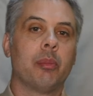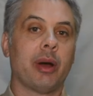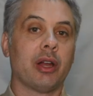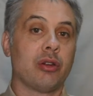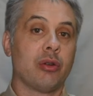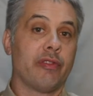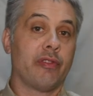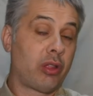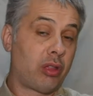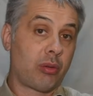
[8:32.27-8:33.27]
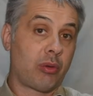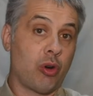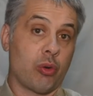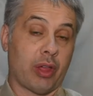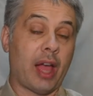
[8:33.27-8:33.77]
But your voice
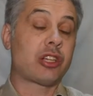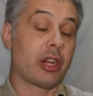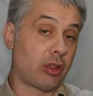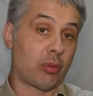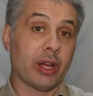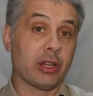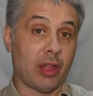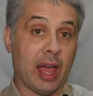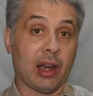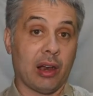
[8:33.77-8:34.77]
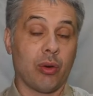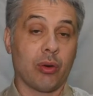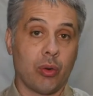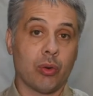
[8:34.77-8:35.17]
calls actually just went as analog